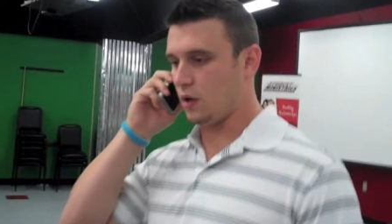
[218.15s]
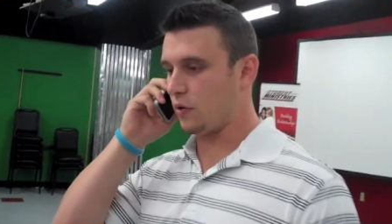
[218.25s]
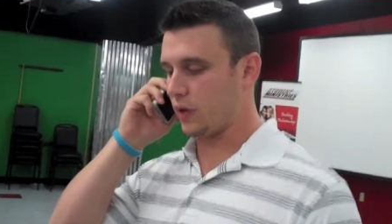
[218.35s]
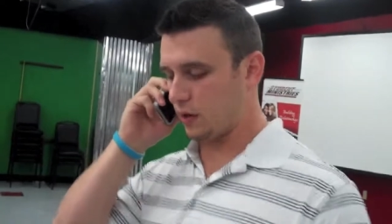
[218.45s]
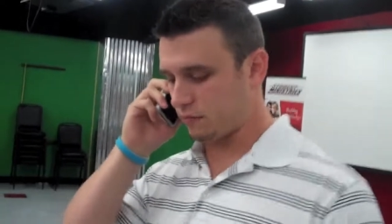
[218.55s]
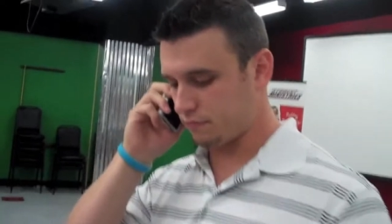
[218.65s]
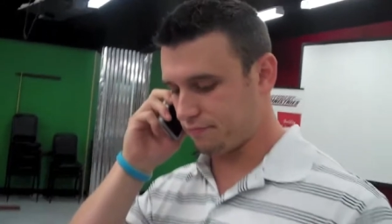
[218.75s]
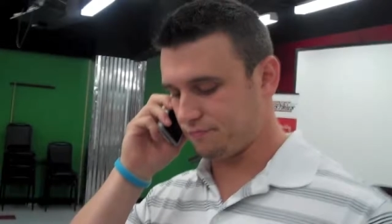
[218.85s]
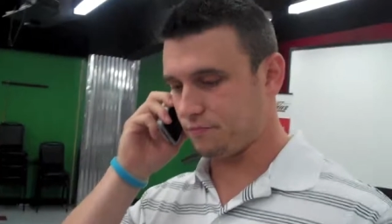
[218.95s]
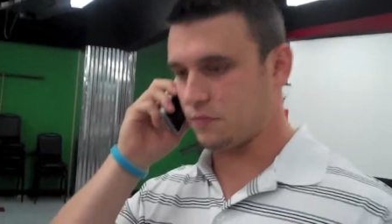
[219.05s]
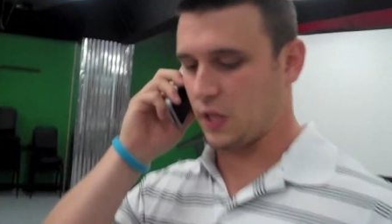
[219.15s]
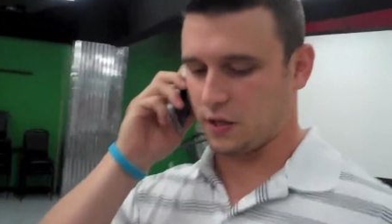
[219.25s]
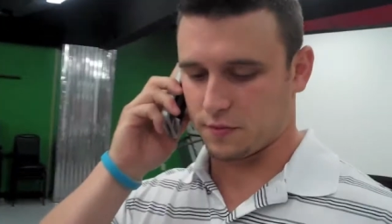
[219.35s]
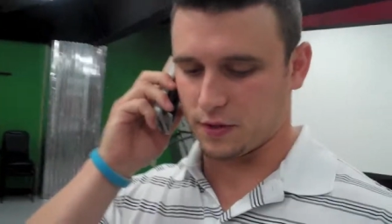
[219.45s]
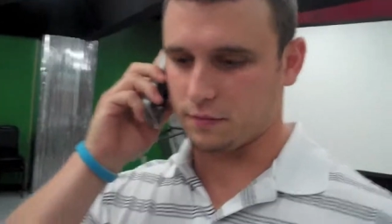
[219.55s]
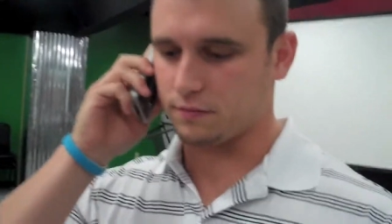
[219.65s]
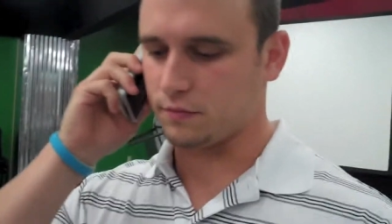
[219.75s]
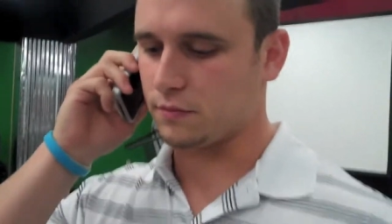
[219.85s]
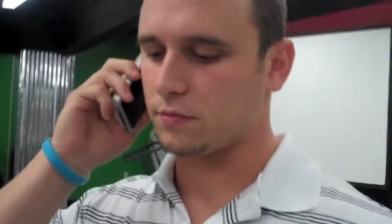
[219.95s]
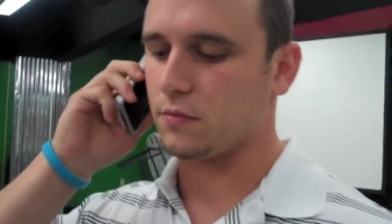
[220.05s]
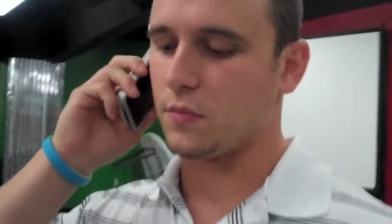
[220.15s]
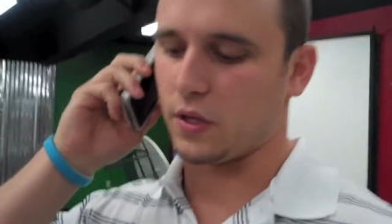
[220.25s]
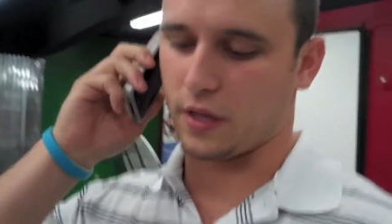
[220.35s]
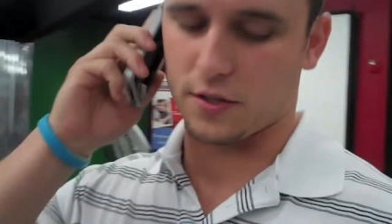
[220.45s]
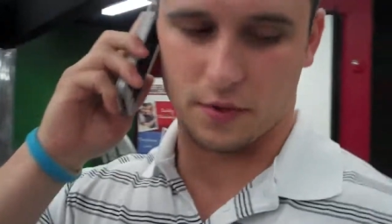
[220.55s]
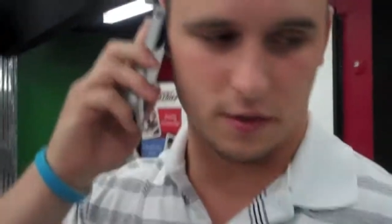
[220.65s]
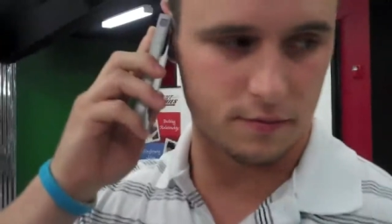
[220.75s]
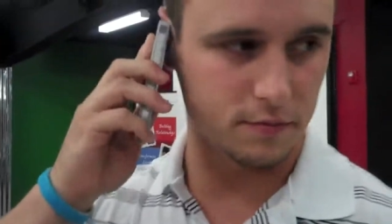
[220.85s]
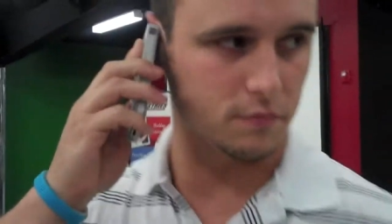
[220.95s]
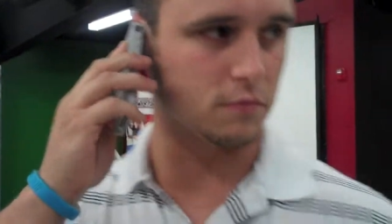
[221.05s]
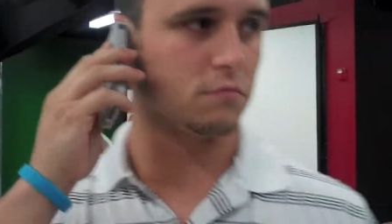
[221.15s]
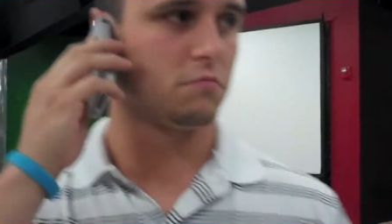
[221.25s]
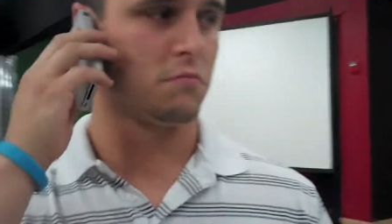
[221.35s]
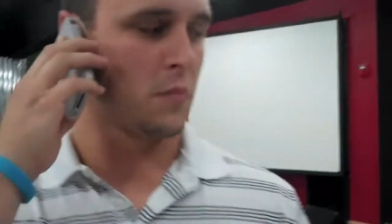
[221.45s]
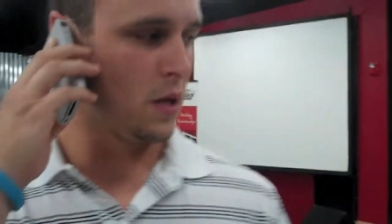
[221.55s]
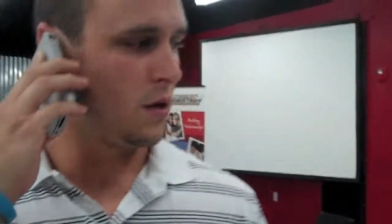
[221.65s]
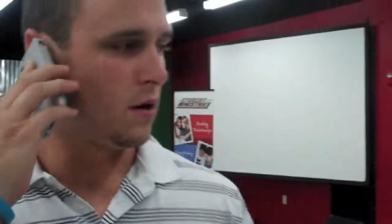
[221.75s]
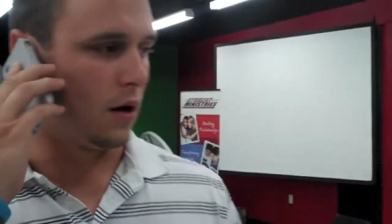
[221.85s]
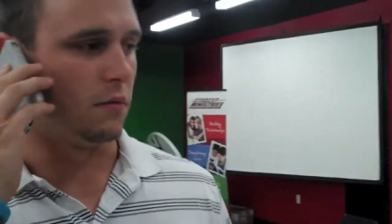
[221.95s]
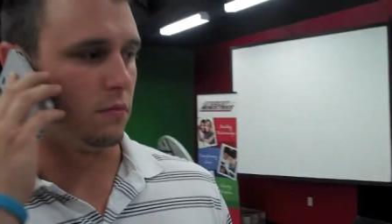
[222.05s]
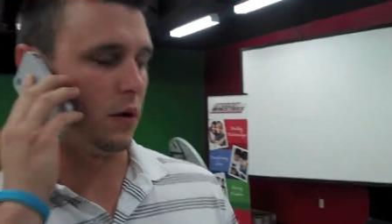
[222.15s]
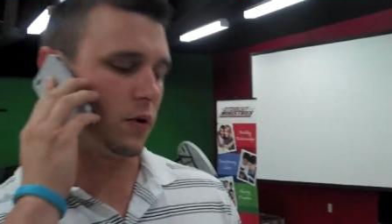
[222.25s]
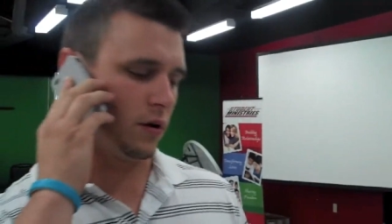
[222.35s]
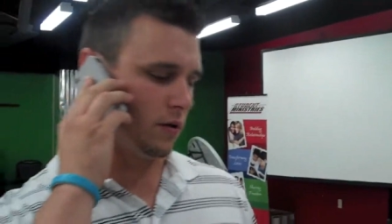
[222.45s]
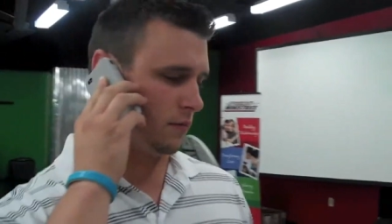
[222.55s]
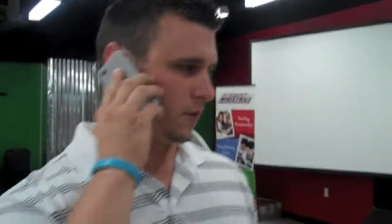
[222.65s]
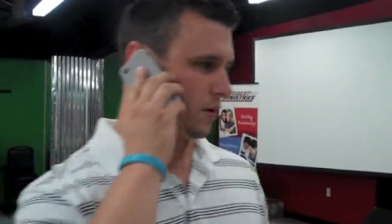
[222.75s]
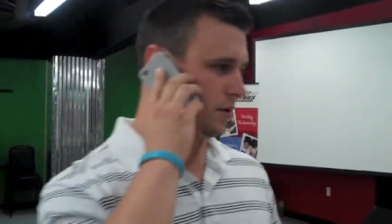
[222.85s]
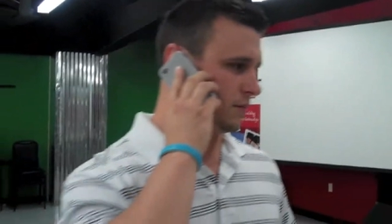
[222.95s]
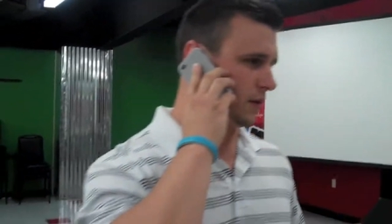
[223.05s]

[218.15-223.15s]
Okay. Thanks, yeah. man. Thanks, man. Good? Good? I'm, I'm good. I'm good.